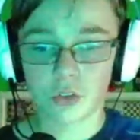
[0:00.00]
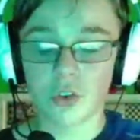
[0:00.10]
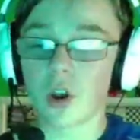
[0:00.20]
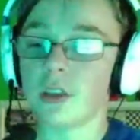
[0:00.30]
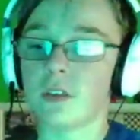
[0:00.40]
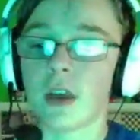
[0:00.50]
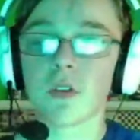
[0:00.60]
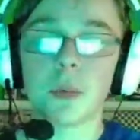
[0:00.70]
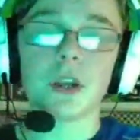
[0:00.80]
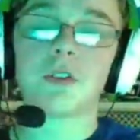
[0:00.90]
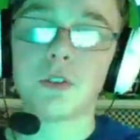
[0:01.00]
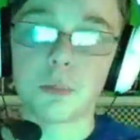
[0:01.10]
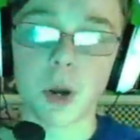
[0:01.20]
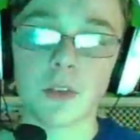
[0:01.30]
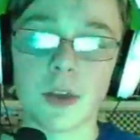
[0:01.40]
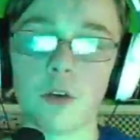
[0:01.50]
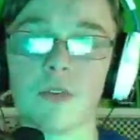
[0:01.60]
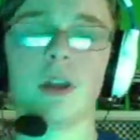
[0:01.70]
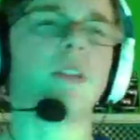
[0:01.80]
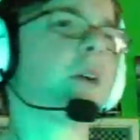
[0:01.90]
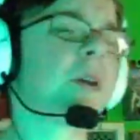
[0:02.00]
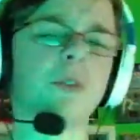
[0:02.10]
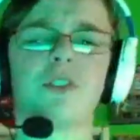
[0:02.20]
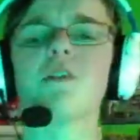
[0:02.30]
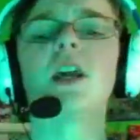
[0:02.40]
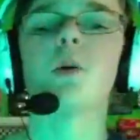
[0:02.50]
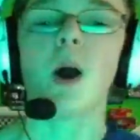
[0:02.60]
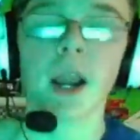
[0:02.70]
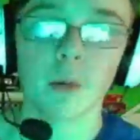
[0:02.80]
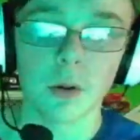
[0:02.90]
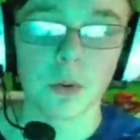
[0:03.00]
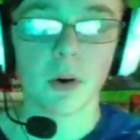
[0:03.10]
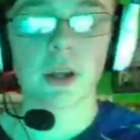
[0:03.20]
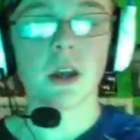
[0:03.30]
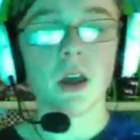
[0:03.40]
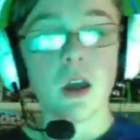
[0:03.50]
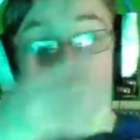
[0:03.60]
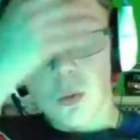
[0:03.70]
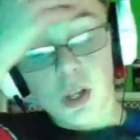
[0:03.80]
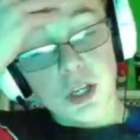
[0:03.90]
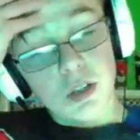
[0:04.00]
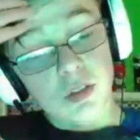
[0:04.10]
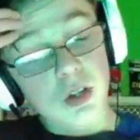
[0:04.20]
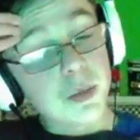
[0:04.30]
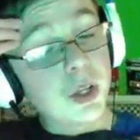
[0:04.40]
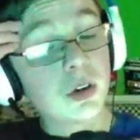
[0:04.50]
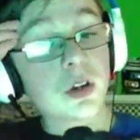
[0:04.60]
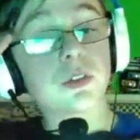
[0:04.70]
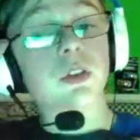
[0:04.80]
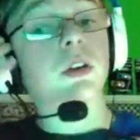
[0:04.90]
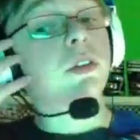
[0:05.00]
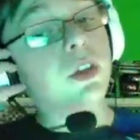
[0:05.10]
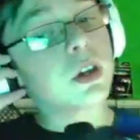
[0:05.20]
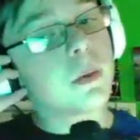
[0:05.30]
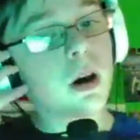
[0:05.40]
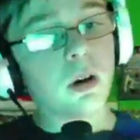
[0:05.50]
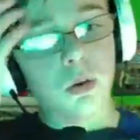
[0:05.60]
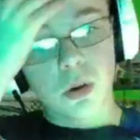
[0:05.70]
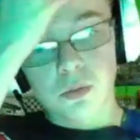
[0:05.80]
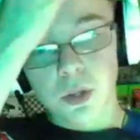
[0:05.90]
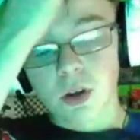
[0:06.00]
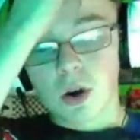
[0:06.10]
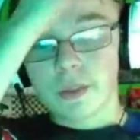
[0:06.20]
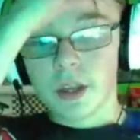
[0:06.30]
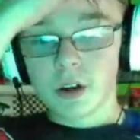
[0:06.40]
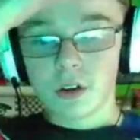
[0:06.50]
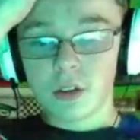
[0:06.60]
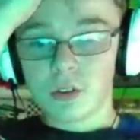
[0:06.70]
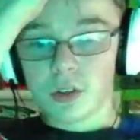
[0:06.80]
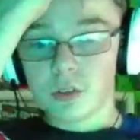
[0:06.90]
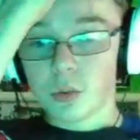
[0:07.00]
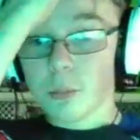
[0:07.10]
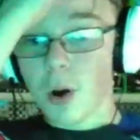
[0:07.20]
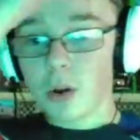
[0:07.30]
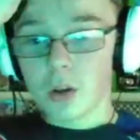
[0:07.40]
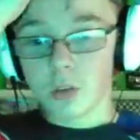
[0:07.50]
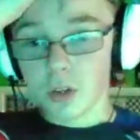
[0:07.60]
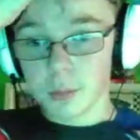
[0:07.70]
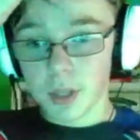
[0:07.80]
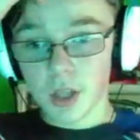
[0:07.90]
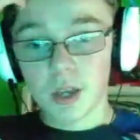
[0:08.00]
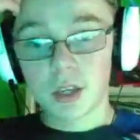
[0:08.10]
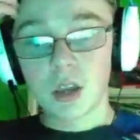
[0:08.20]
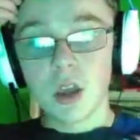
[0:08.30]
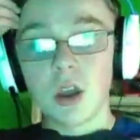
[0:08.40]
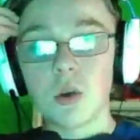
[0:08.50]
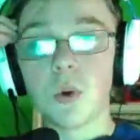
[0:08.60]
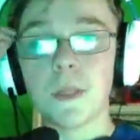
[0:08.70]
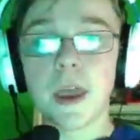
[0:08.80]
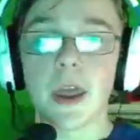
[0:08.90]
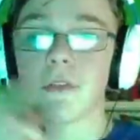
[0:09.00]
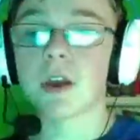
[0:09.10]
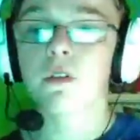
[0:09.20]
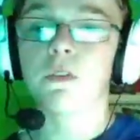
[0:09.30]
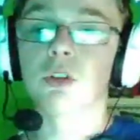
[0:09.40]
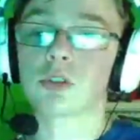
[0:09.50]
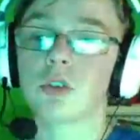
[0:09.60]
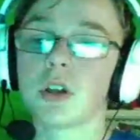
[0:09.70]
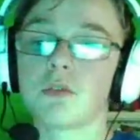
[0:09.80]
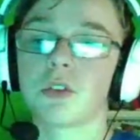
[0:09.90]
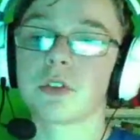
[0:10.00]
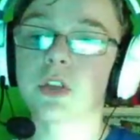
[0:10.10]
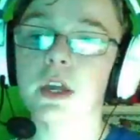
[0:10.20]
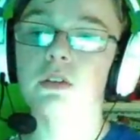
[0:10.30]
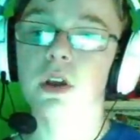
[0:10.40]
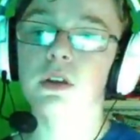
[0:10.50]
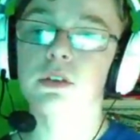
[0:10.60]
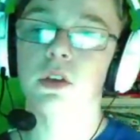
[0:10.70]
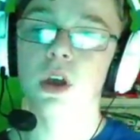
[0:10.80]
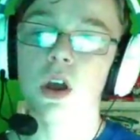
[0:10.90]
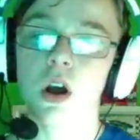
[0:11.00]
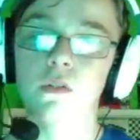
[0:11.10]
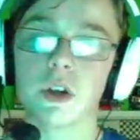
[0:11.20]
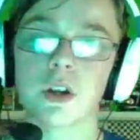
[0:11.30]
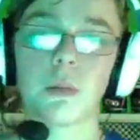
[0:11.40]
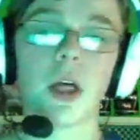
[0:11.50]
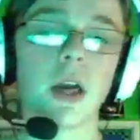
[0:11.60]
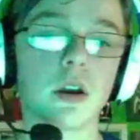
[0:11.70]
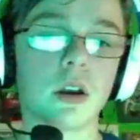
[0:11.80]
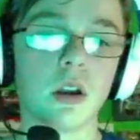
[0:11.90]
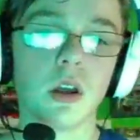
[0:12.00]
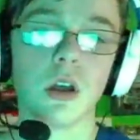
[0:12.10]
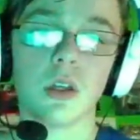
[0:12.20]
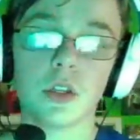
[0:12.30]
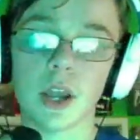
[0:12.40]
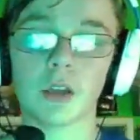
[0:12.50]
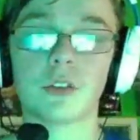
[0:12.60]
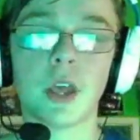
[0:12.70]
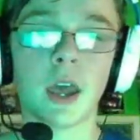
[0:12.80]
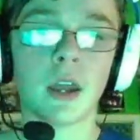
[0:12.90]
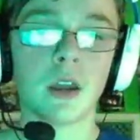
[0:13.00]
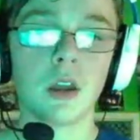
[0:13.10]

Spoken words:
crazy. Everybody spreads out, fans out. They were 7-8 wide at one point, which is going to be interesting to think about if we go on later into the season, what Pocono is going to be like when they have that reverse gridding for the second race of their doubleheader the next day,